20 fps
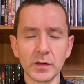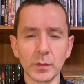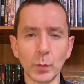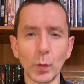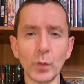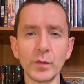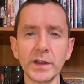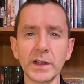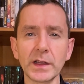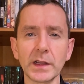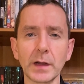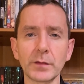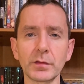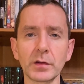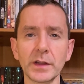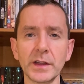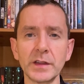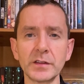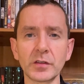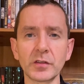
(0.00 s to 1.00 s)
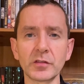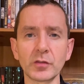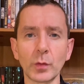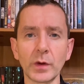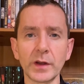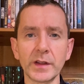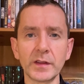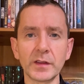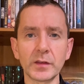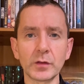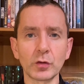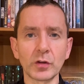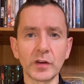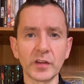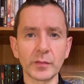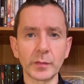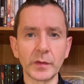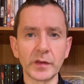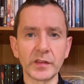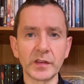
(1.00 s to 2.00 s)
The movie cleverly intertwines
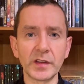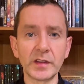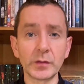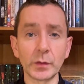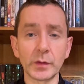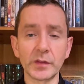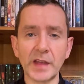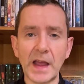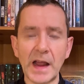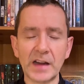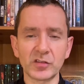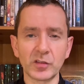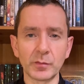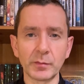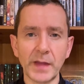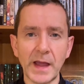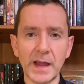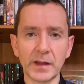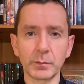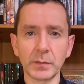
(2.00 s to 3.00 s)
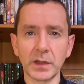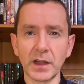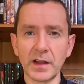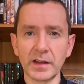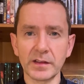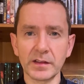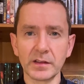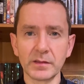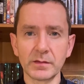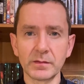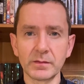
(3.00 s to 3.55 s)
Christmas into its action-packed plot.